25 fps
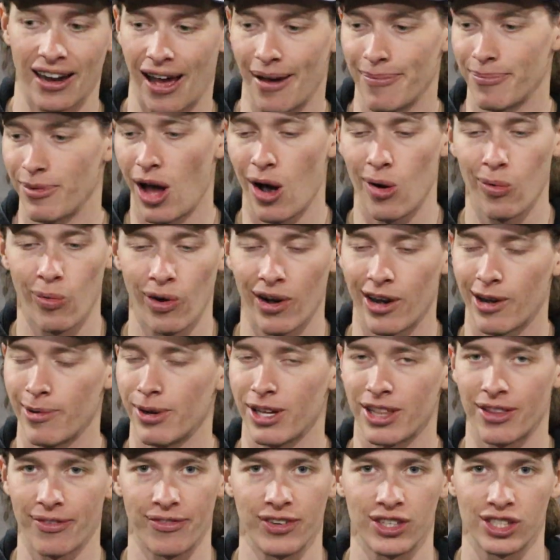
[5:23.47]
I'm not worried
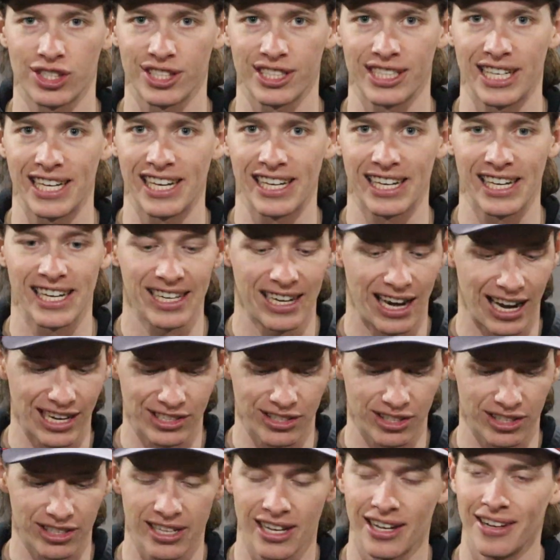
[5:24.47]
about the fish seeing it.
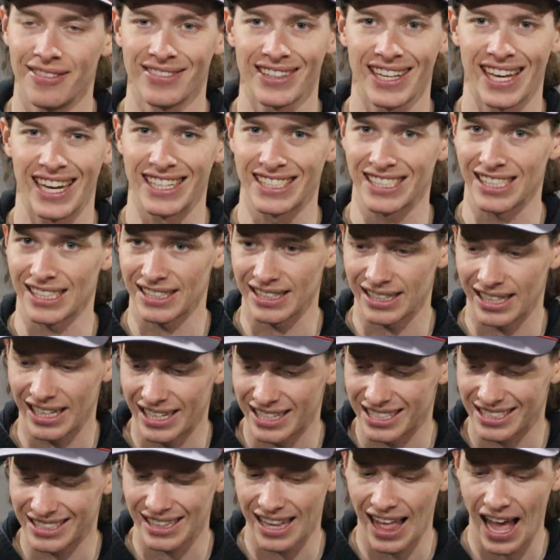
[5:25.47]

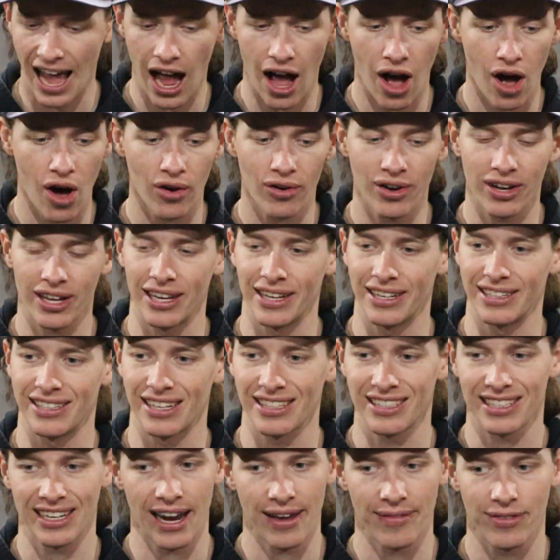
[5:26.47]
It's loud, it
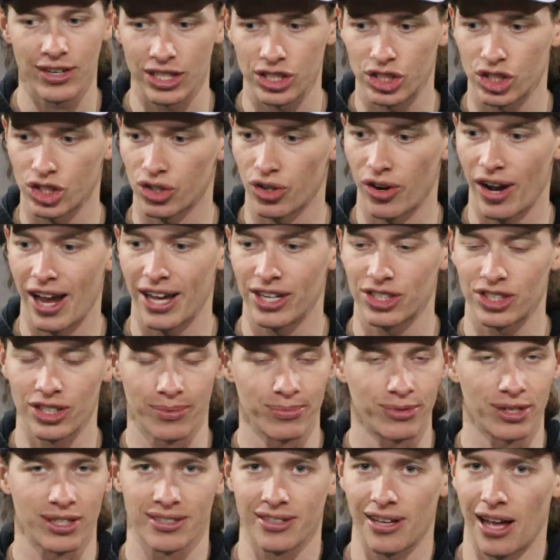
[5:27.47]
doesn't have any stretch.
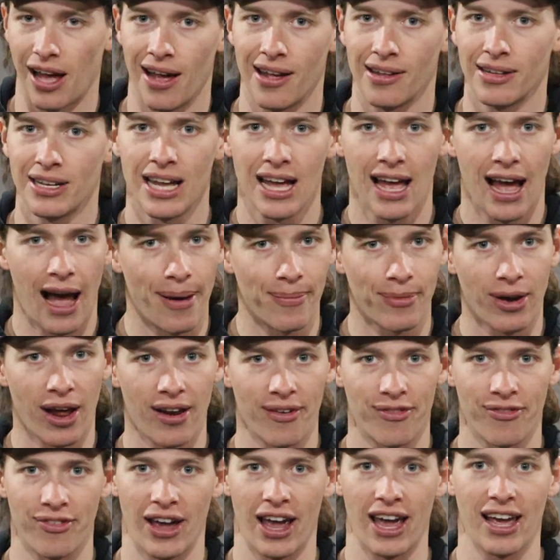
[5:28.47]
I'm not
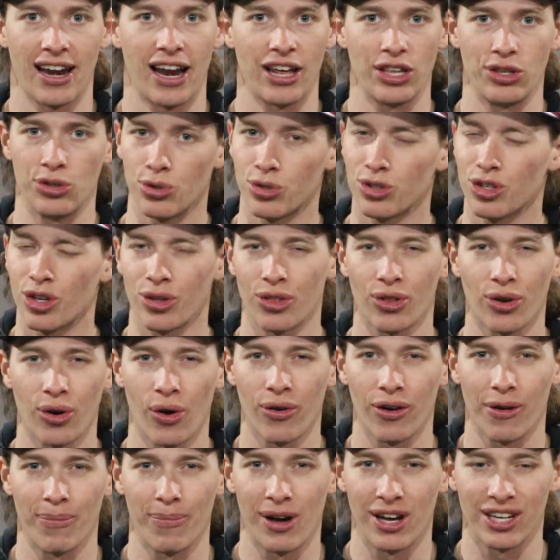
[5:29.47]
a fan. I used to
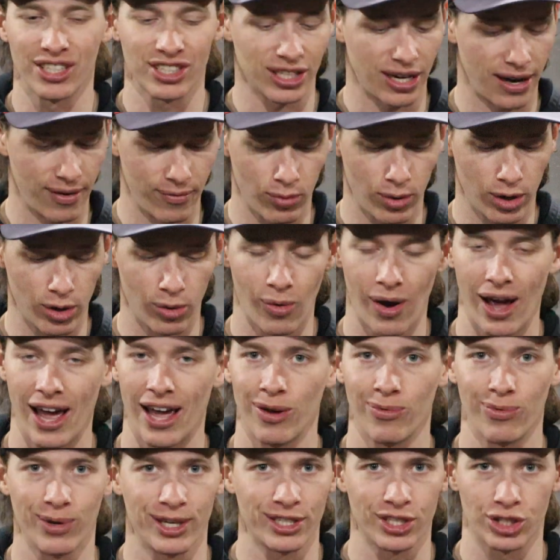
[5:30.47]
throw it a bunch and
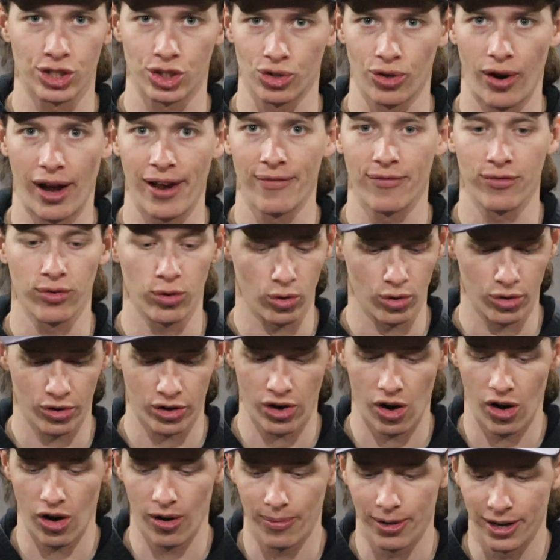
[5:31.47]
I went to straight
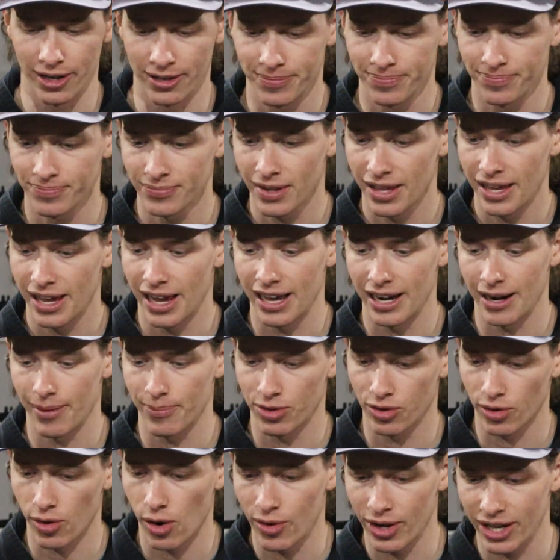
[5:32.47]
fluorocarbon. And
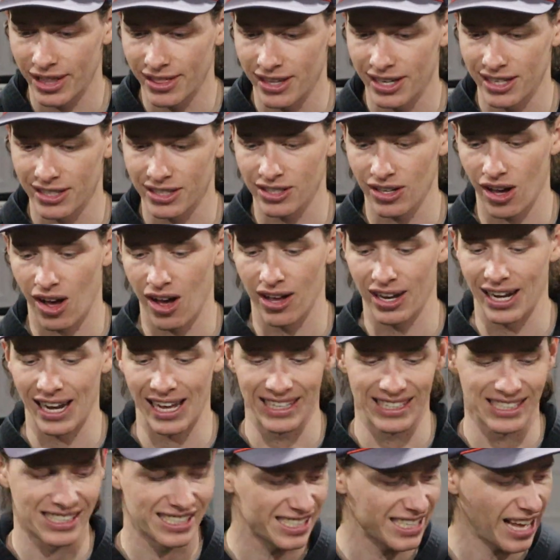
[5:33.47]
I'm throwing this on
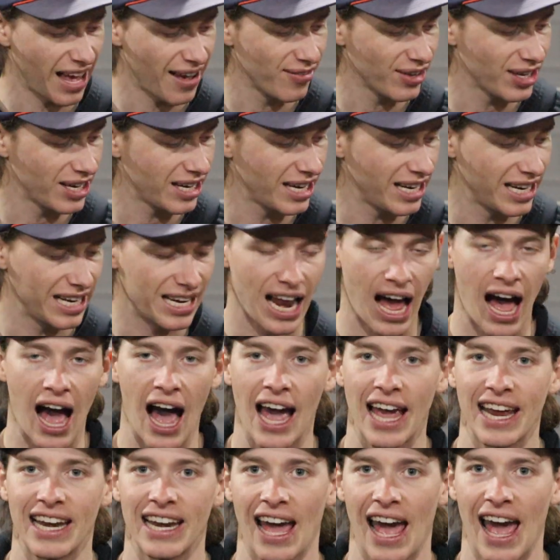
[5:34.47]
a
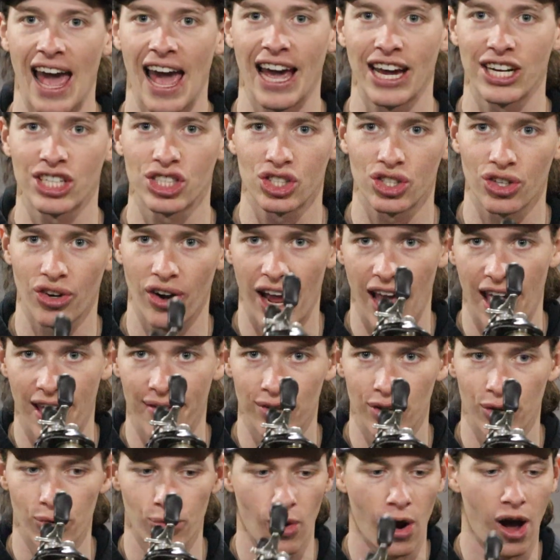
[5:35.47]
7-9 extra
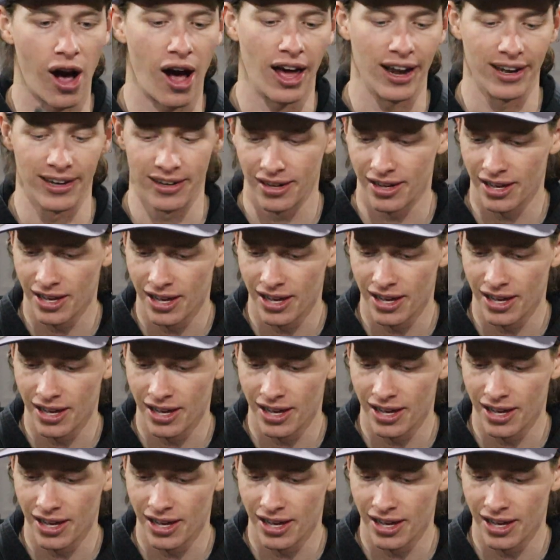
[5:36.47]
heavy rod.